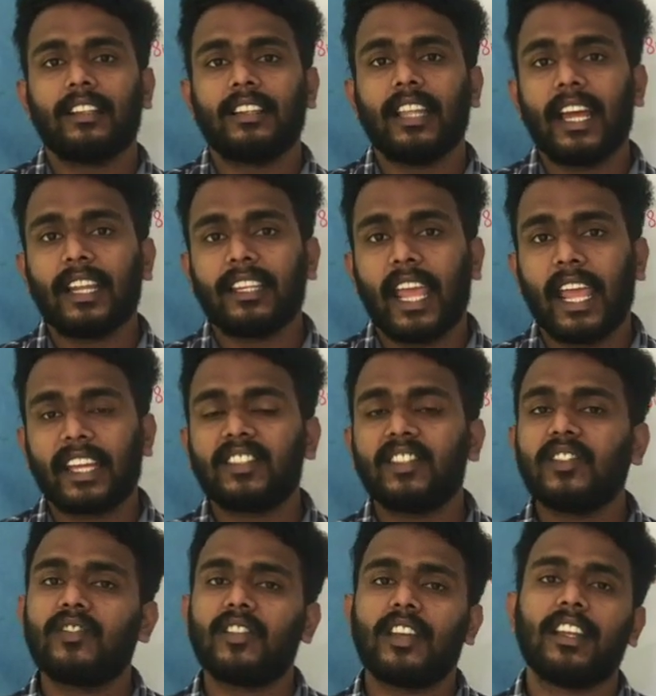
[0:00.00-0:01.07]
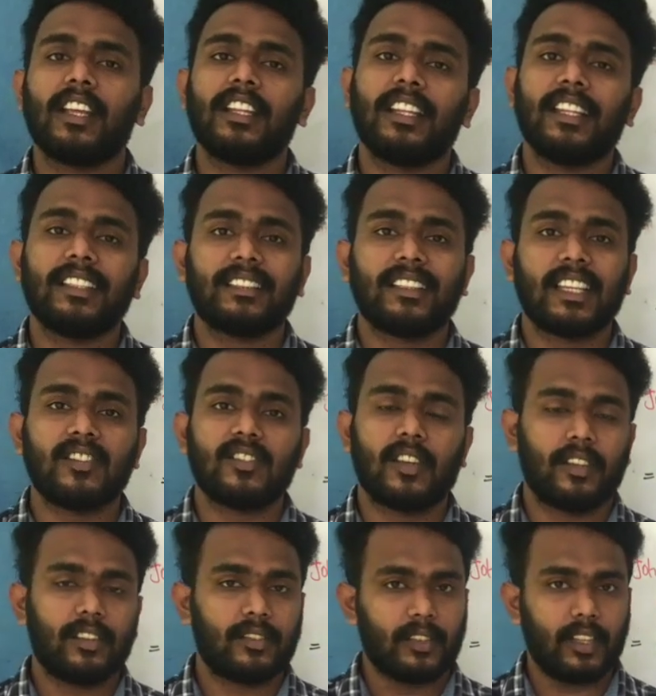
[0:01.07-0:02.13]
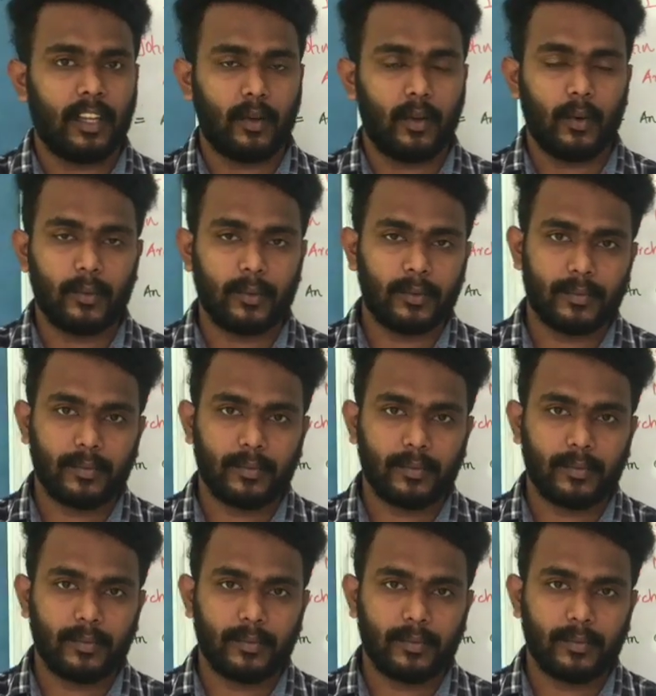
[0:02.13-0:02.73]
that existed in the centuries ago.